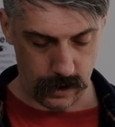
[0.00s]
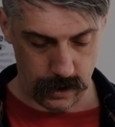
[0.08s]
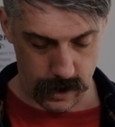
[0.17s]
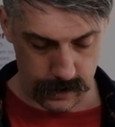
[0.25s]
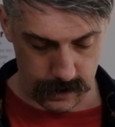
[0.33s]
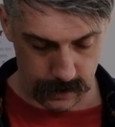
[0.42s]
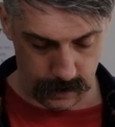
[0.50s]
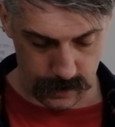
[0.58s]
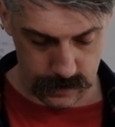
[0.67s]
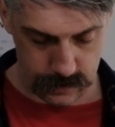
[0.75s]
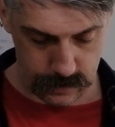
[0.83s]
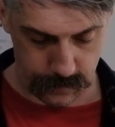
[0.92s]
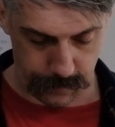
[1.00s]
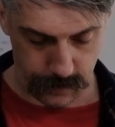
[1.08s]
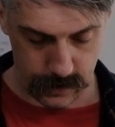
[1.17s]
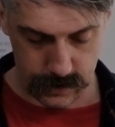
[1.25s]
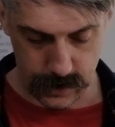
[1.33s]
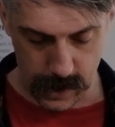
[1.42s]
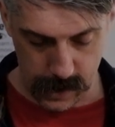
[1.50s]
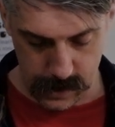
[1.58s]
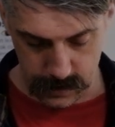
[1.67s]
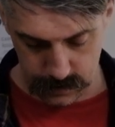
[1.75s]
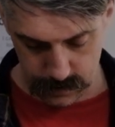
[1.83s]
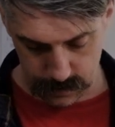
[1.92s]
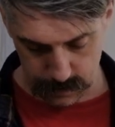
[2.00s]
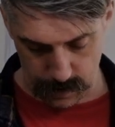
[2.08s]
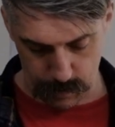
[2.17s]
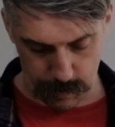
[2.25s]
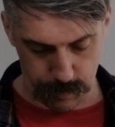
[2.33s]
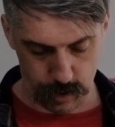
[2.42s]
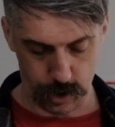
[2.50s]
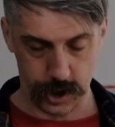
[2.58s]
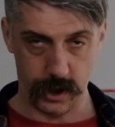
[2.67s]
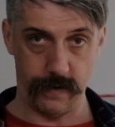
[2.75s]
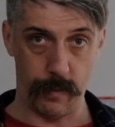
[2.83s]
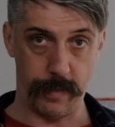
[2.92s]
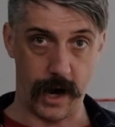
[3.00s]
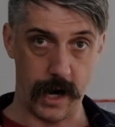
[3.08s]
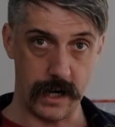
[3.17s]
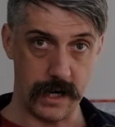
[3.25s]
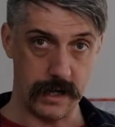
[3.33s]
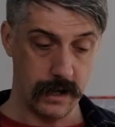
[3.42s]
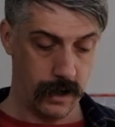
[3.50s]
I think this, for the size and proportion of the body,